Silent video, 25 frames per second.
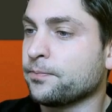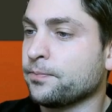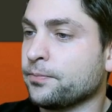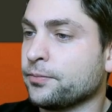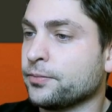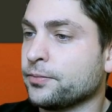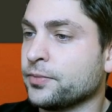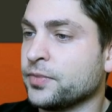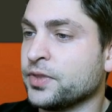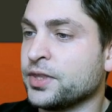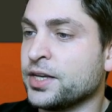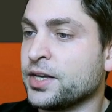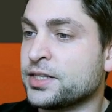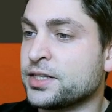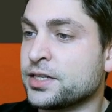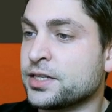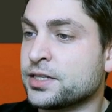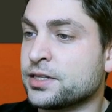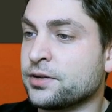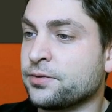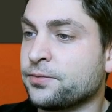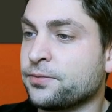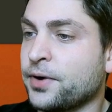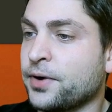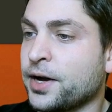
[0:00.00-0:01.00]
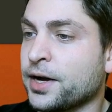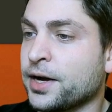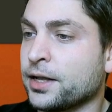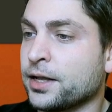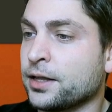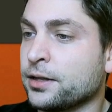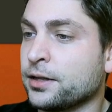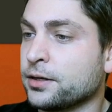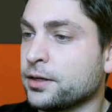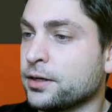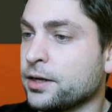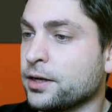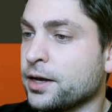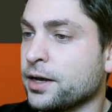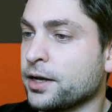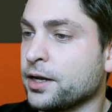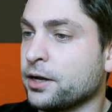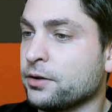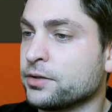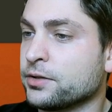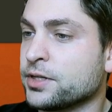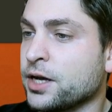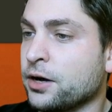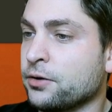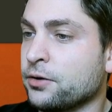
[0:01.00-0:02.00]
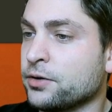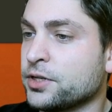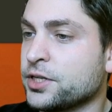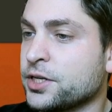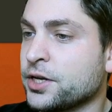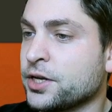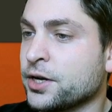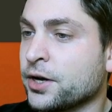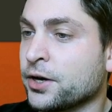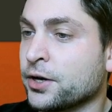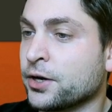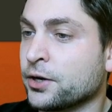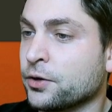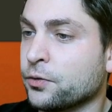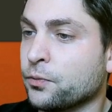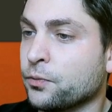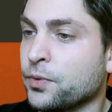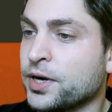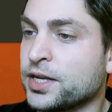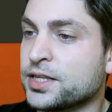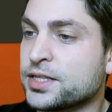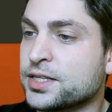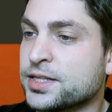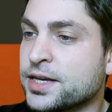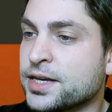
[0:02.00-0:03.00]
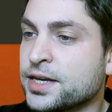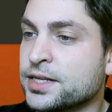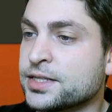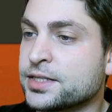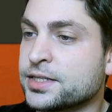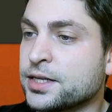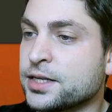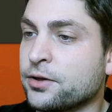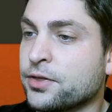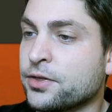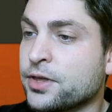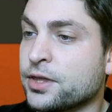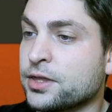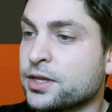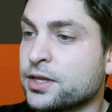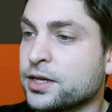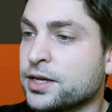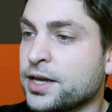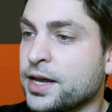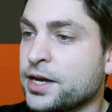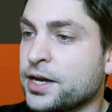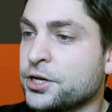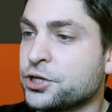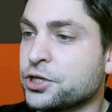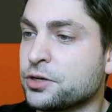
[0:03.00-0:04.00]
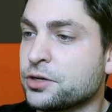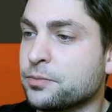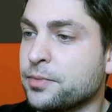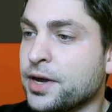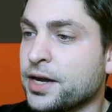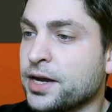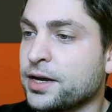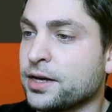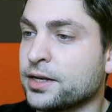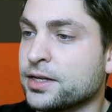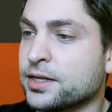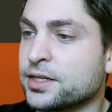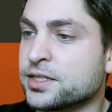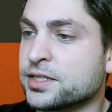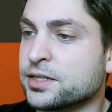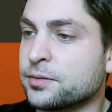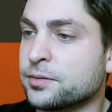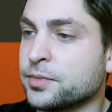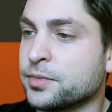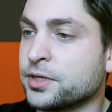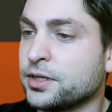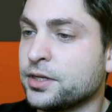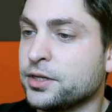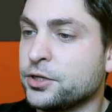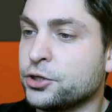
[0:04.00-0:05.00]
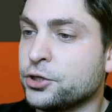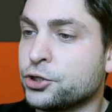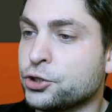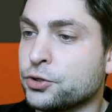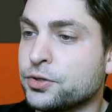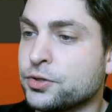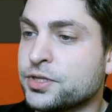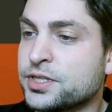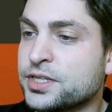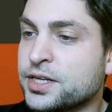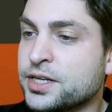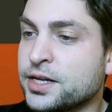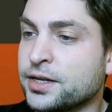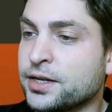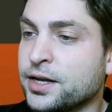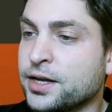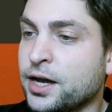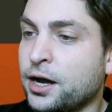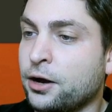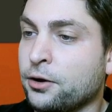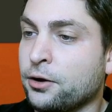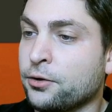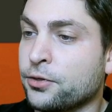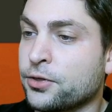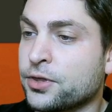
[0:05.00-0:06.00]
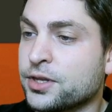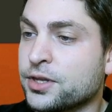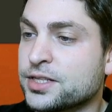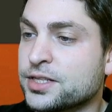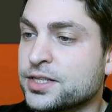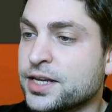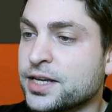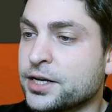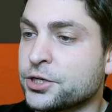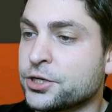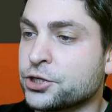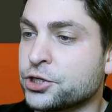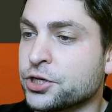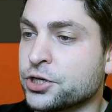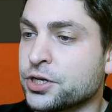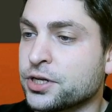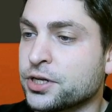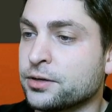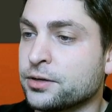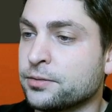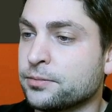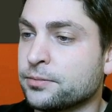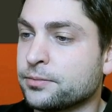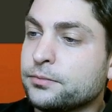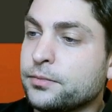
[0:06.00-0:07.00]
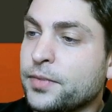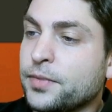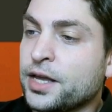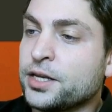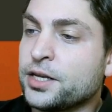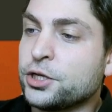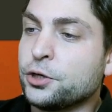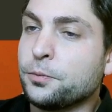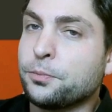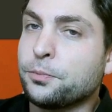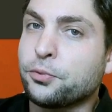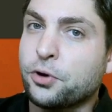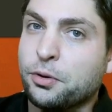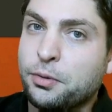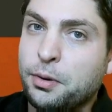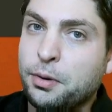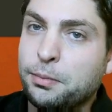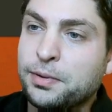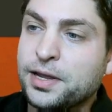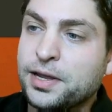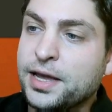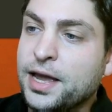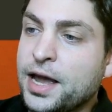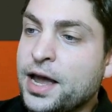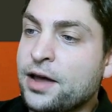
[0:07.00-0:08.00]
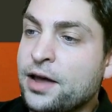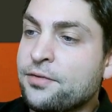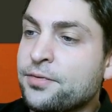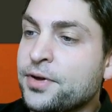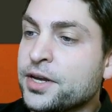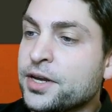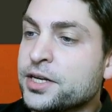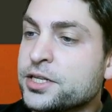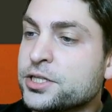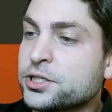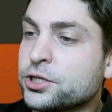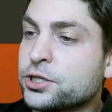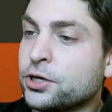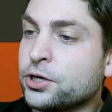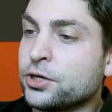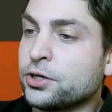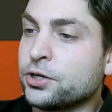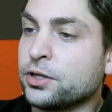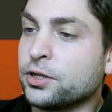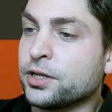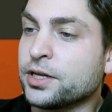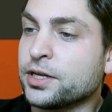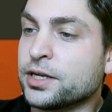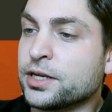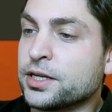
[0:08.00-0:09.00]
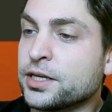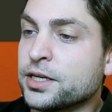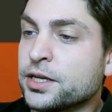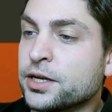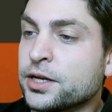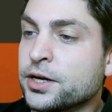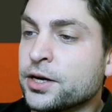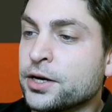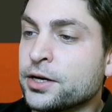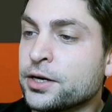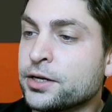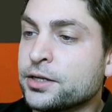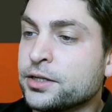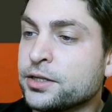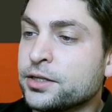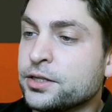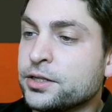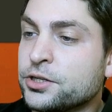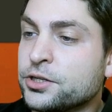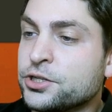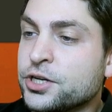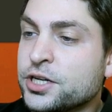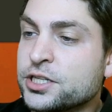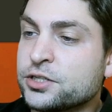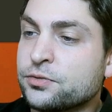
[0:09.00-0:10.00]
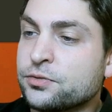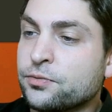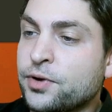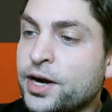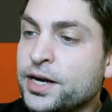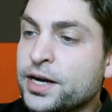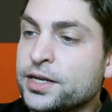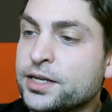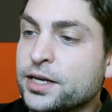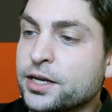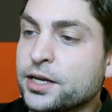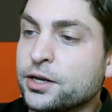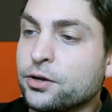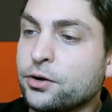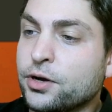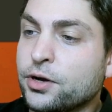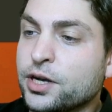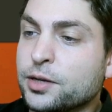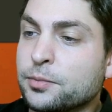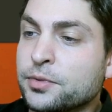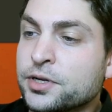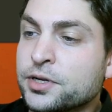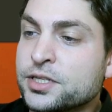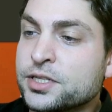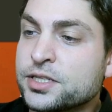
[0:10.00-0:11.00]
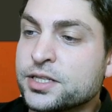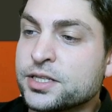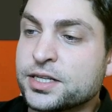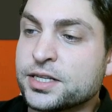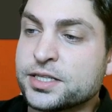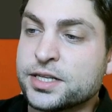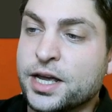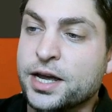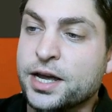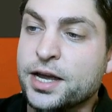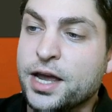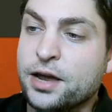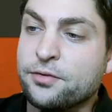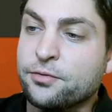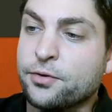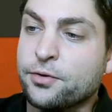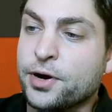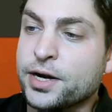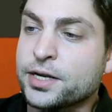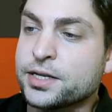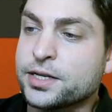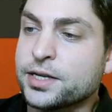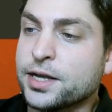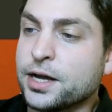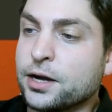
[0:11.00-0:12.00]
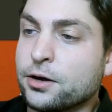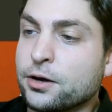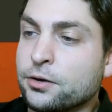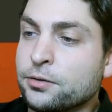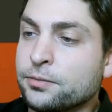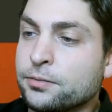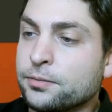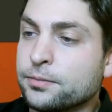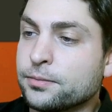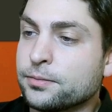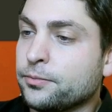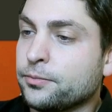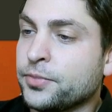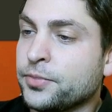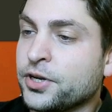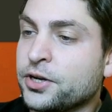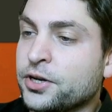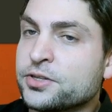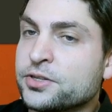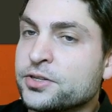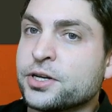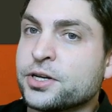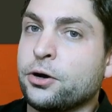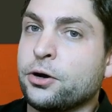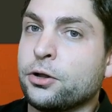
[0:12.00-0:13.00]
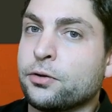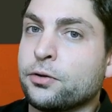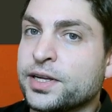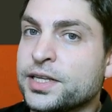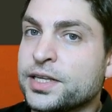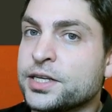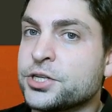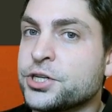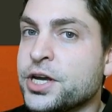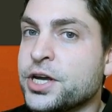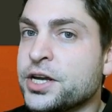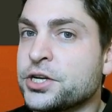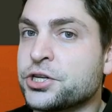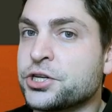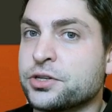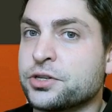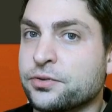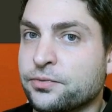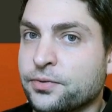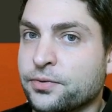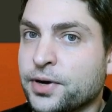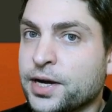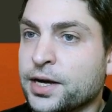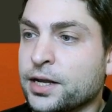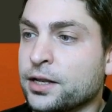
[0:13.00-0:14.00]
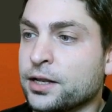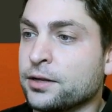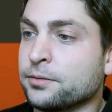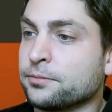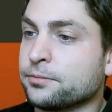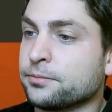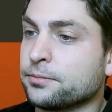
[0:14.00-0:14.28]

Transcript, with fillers: This is the file, and now down here where it says authentication mechanism, you should see an auth section, and you probably have external in here. Just write anonymous as I have right now, because I already changed the file.